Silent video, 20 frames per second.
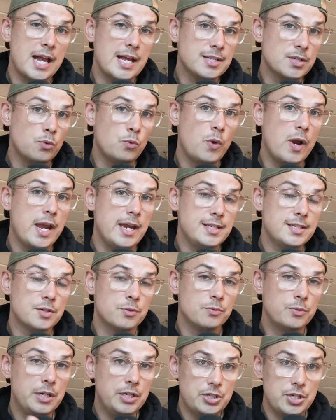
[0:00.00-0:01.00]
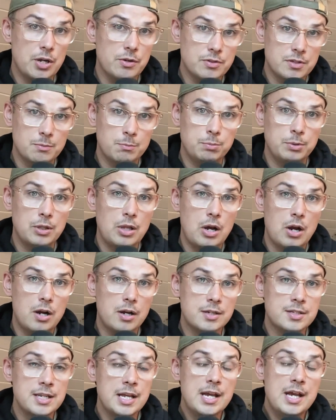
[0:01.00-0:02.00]
as a way to reach out to
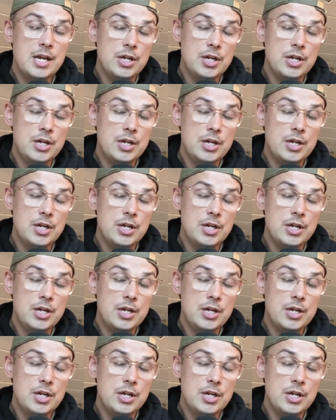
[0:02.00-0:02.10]
blogs.